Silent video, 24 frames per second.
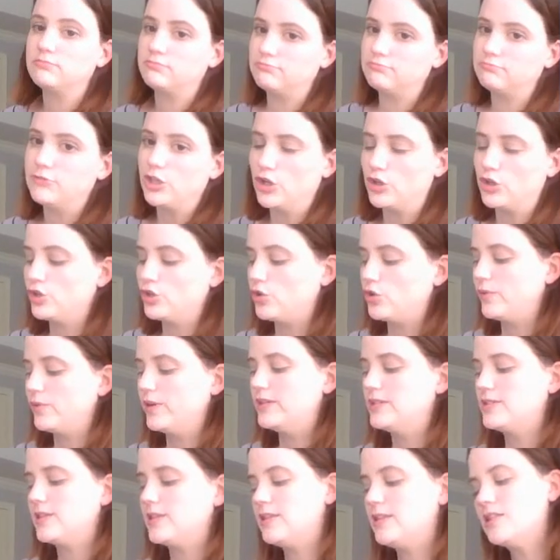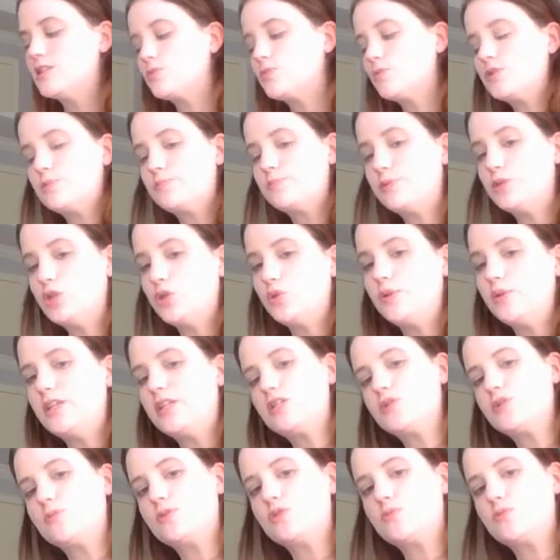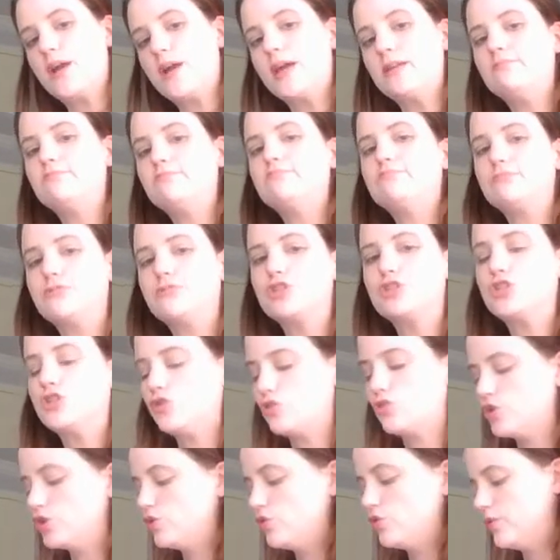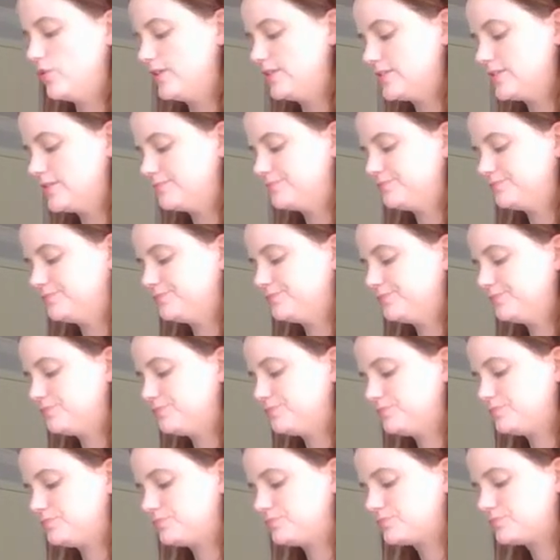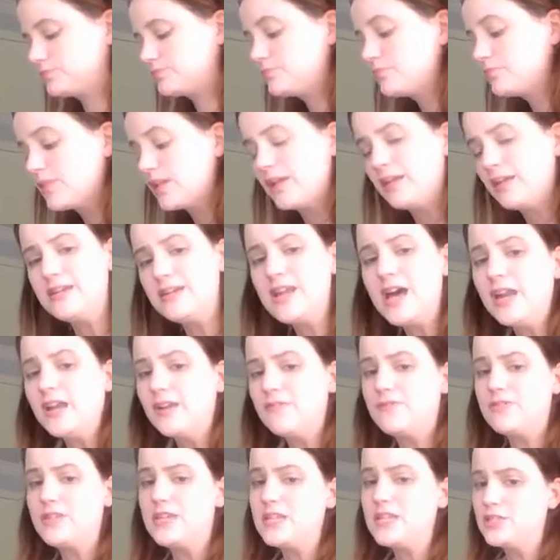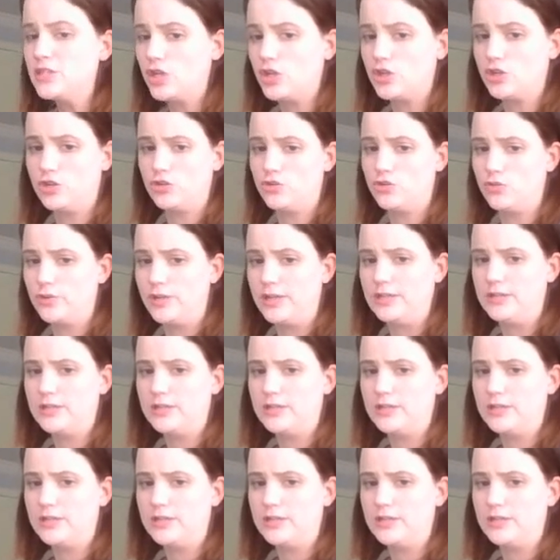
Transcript: they're congruent. And this one's blue and this one's red, they're still congruent. None of these are congruent